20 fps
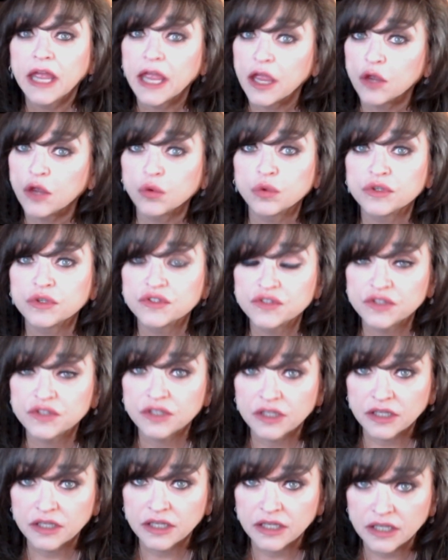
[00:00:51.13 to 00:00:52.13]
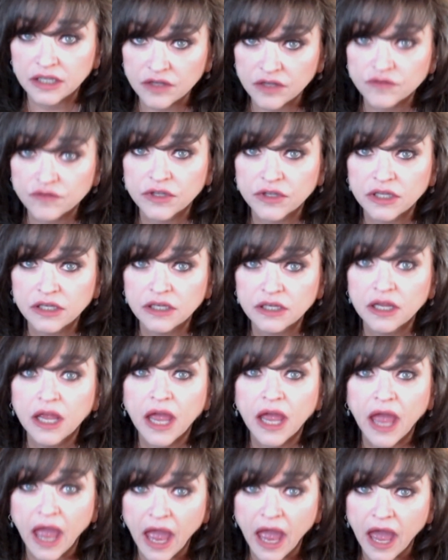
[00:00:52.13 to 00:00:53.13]
was given
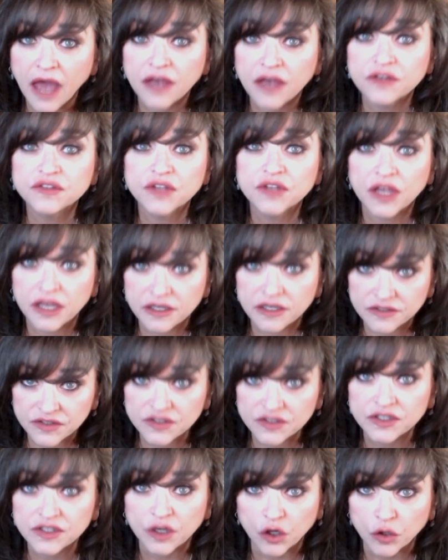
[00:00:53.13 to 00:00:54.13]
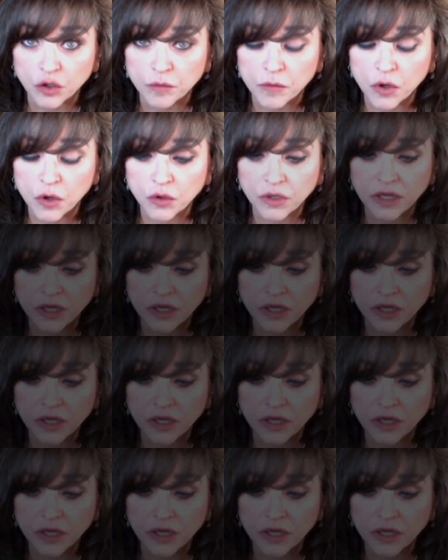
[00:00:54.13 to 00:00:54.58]
as a ceremony.